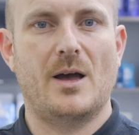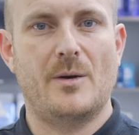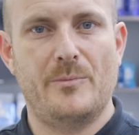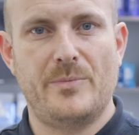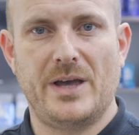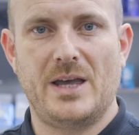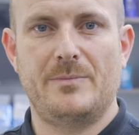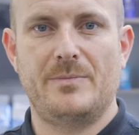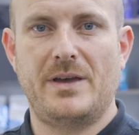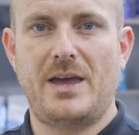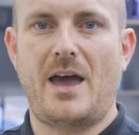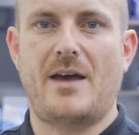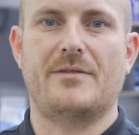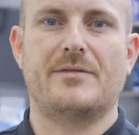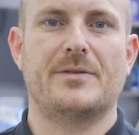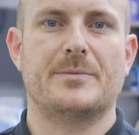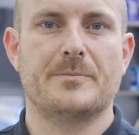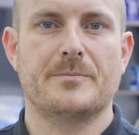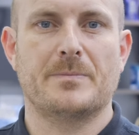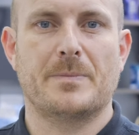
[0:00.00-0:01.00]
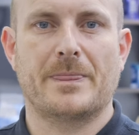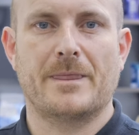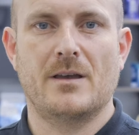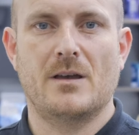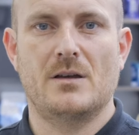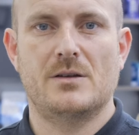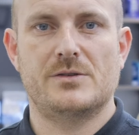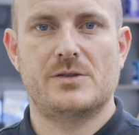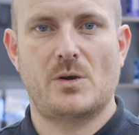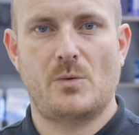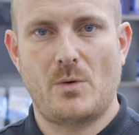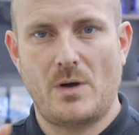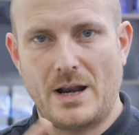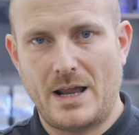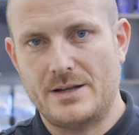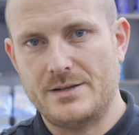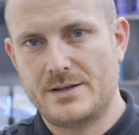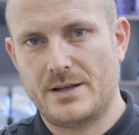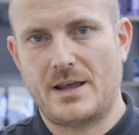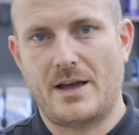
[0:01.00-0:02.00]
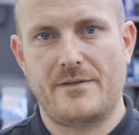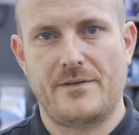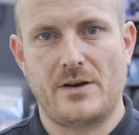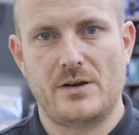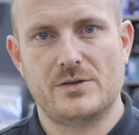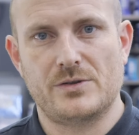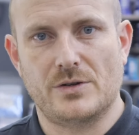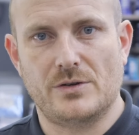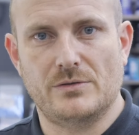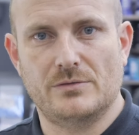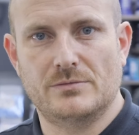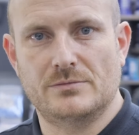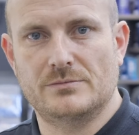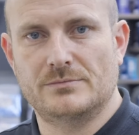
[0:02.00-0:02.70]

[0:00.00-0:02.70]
and P P F? So we'll answer that very soon.